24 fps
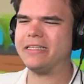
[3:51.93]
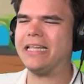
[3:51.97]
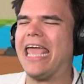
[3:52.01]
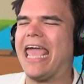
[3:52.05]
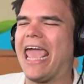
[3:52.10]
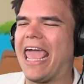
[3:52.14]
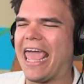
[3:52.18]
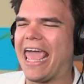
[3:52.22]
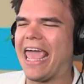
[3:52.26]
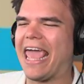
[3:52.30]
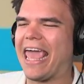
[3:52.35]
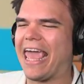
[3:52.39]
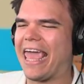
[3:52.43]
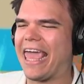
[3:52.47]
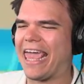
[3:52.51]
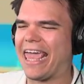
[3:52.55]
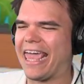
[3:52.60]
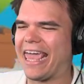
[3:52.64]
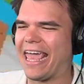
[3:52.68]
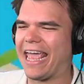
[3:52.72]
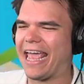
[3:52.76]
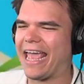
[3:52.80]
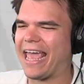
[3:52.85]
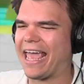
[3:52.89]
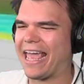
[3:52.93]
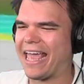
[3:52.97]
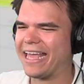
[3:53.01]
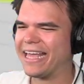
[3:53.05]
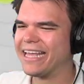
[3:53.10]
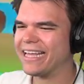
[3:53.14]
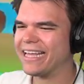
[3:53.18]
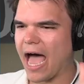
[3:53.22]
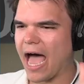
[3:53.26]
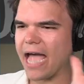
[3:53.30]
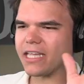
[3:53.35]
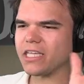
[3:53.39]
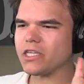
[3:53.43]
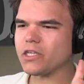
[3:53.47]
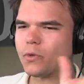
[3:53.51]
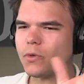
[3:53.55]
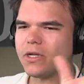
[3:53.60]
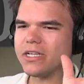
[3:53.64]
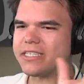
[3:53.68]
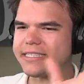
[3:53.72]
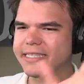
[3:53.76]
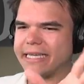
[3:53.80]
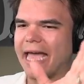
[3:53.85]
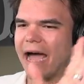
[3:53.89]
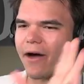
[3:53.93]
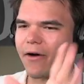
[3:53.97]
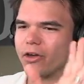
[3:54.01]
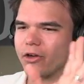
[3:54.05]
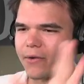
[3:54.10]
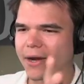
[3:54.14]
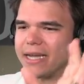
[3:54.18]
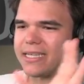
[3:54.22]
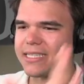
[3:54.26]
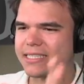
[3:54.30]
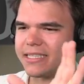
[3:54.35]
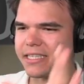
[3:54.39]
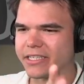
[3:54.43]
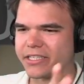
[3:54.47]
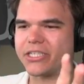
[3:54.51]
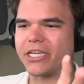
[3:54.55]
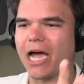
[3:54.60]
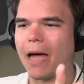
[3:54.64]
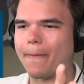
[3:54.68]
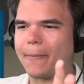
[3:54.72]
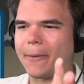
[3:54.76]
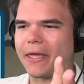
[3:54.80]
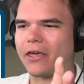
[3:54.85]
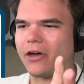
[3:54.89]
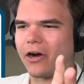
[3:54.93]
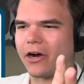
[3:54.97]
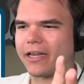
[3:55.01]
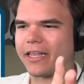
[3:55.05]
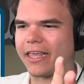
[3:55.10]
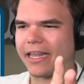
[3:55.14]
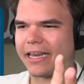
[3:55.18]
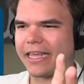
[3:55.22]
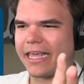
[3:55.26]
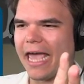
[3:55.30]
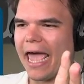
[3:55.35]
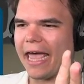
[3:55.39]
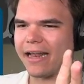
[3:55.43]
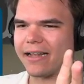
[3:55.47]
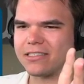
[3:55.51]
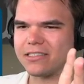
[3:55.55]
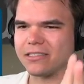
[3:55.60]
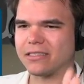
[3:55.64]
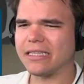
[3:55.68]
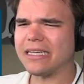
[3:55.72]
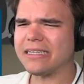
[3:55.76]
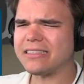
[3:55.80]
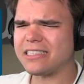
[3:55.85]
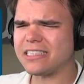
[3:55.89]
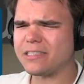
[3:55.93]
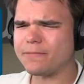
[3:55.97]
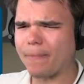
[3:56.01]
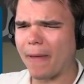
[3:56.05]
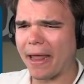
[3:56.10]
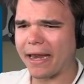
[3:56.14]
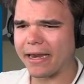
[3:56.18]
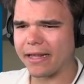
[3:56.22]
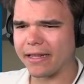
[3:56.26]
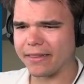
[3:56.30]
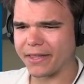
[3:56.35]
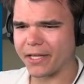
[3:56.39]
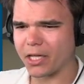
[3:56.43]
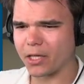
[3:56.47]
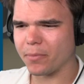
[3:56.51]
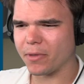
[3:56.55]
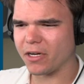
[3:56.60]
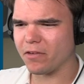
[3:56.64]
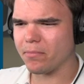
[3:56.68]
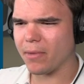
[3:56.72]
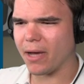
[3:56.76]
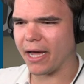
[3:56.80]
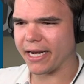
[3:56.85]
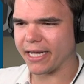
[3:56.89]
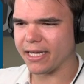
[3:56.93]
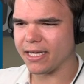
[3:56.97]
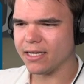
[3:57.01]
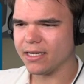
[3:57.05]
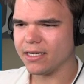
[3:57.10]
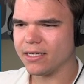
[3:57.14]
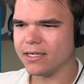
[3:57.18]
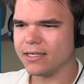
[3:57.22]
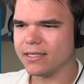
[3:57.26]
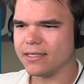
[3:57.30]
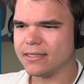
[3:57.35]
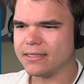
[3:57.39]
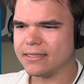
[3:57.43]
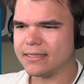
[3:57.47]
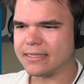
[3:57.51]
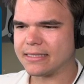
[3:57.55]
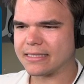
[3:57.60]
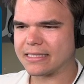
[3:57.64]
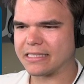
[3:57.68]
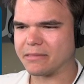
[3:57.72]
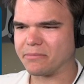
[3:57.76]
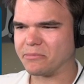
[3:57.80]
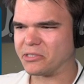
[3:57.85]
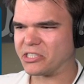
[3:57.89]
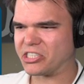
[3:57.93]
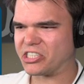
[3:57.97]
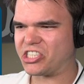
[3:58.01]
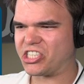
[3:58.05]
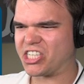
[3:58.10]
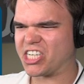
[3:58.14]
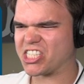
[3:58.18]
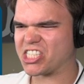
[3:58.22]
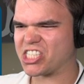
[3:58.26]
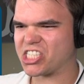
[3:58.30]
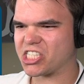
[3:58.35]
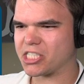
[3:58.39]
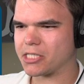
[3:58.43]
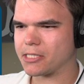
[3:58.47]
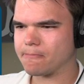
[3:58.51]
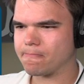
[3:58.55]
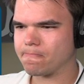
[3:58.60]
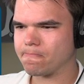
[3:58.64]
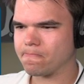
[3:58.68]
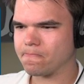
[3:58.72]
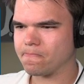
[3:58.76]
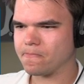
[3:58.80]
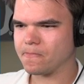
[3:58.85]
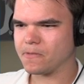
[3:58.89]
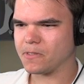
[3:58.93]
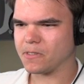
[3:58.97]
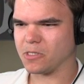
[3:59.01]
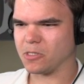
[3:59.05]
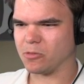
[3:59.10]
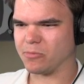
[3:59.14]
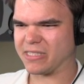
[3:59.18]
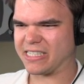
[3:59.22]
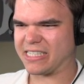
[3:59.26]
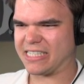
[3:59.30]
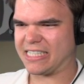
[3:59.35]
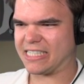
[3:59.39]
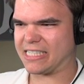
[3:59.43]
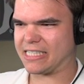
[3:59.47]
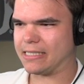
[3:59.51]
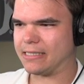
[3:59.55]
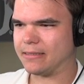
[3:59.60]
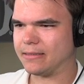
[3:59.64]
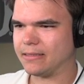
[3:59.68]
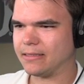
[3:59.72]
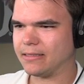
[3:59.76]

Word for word: I just want to see how crazy this shopping cart can get. So let's spend a little bit of money on some more jets. Oh my god.